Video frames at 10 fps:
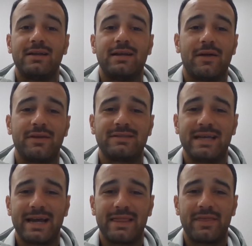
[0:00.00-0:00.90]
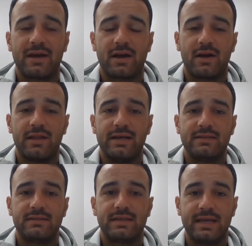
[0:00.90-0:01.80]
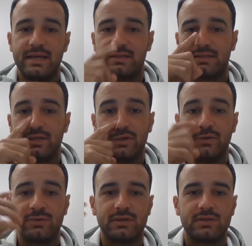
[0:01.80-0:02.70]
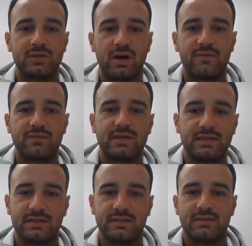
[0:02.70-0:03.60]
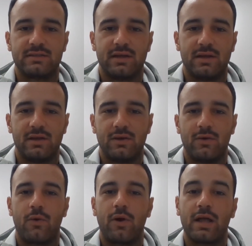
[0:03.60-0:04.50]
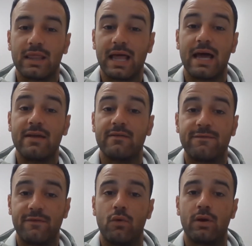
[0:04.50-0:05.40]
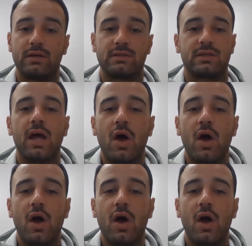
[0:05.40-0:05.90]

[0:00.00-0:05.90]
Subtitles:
Now, the second thing on our list is to use soft touches or a light force.